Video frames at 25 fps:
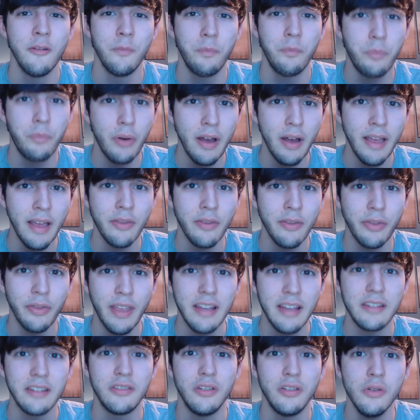But they
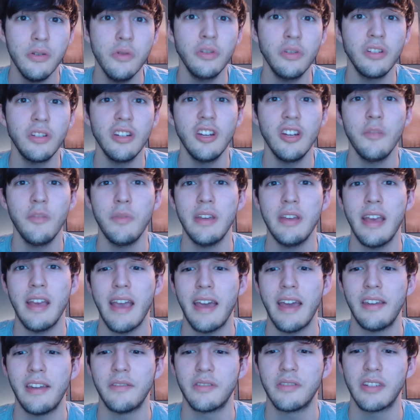do seem to be
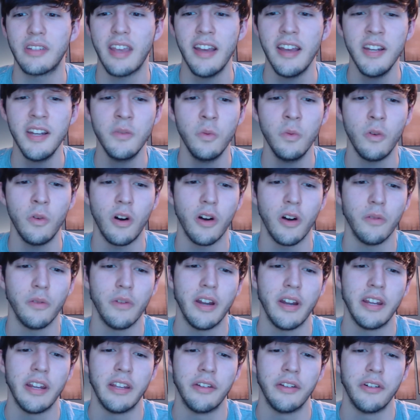ahead of schedule
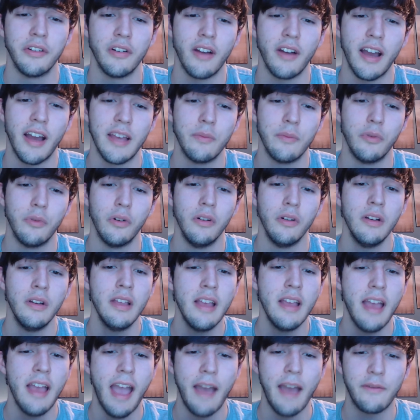already under Heupel
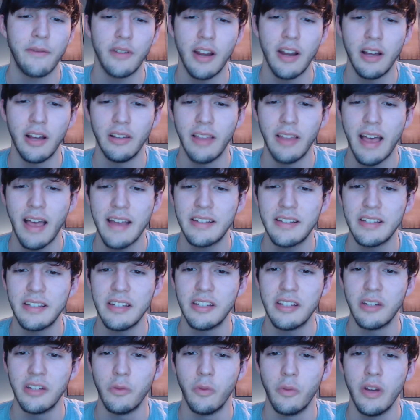after how last
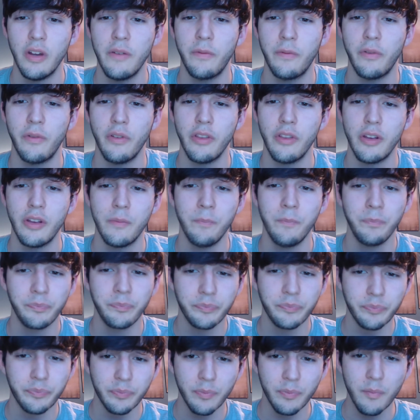season went for them.
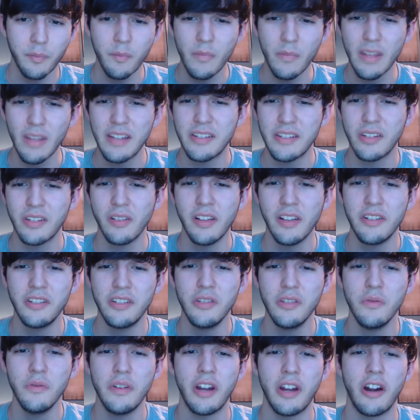And so let's
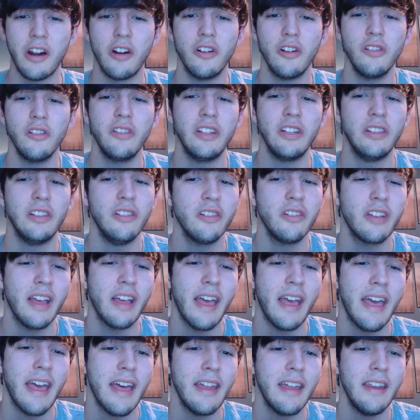do an early look
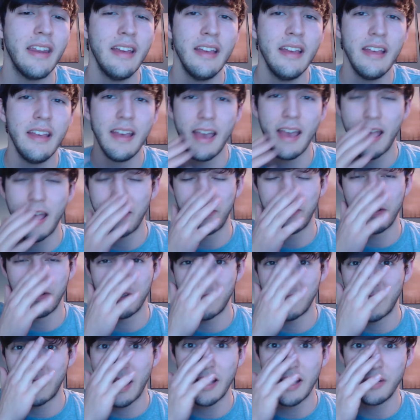ahead at their
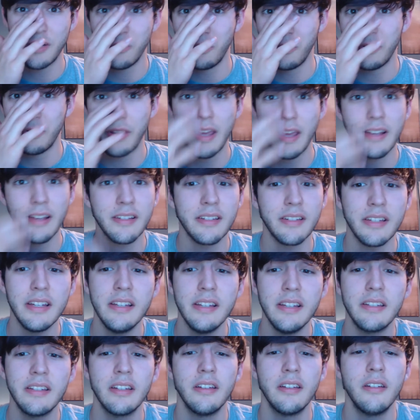schedule next
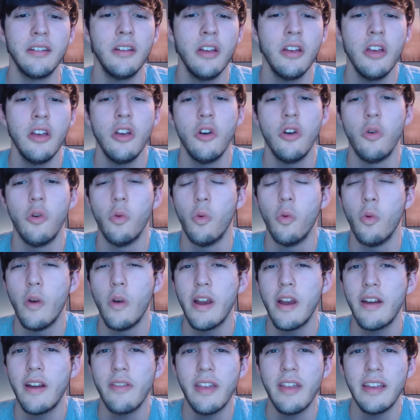season,
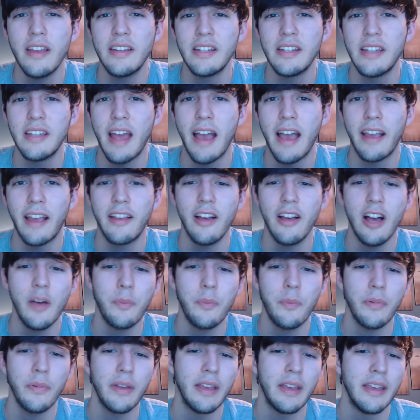where they stack
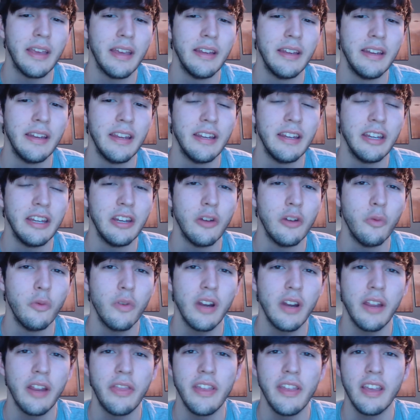up, and you know what
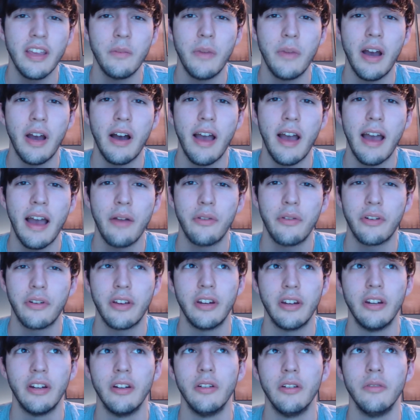I think about how they're
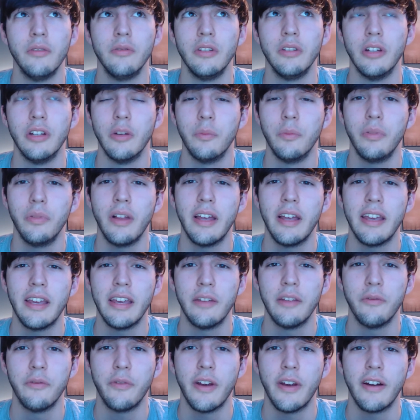gonna, you know, play
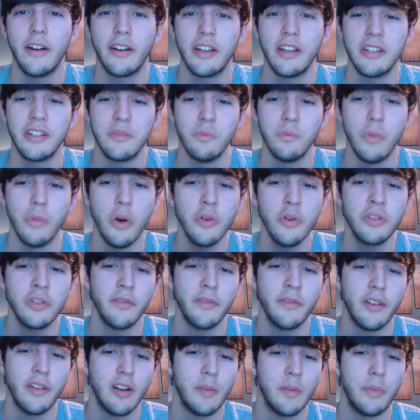and fare against most of
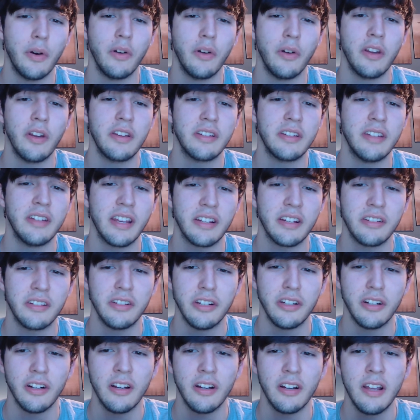their opponents next year.